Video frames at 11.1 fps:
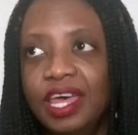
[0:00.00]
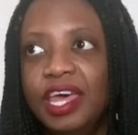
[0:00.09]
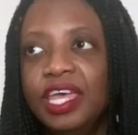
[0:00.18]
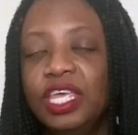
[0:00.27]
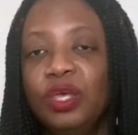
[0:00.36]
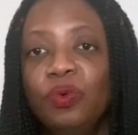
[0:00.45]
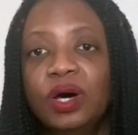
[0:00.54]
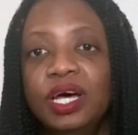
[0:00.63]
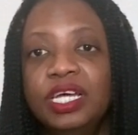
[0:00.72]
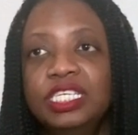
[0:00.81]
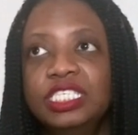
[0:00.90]
He
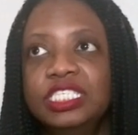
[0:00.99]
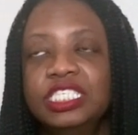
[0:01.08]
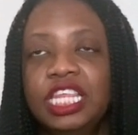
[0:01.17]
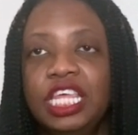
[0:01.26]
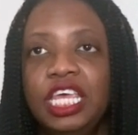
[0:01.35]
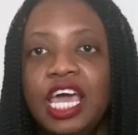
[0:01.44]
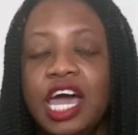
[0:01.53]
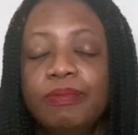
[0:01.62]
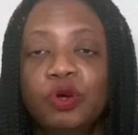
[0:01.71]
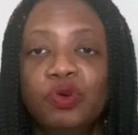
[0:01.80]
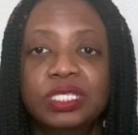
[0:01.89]
was the, I'm
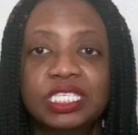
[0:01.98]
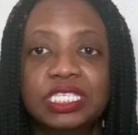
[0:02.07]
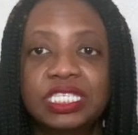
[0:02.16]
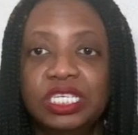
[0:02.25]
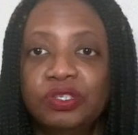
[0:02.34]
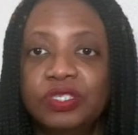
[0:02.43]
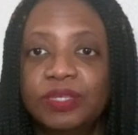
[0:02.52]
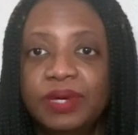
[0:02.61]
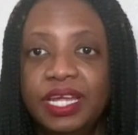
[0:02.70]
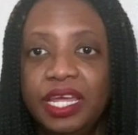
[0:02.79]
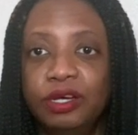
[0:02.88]
going to steal
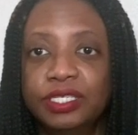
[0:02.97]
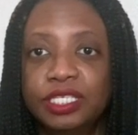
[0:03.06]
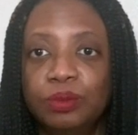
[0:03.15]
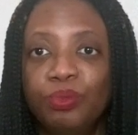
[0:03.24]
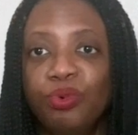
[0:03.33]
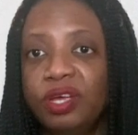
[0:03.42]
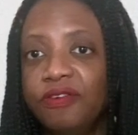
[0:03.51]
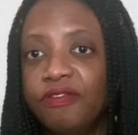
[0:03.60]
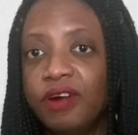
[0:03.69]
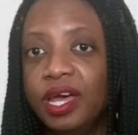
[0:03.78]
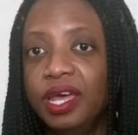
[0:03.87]
somebody else's
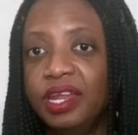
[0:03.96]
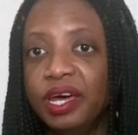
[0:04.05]
boyfriend.